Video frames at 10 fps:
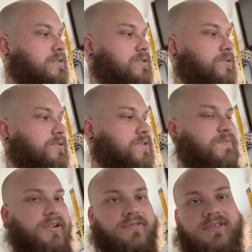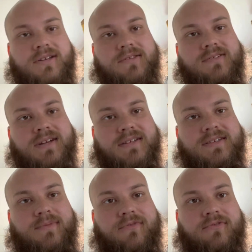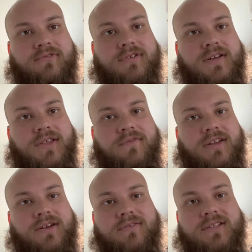two of the smaller tins. Like I said before in the other video,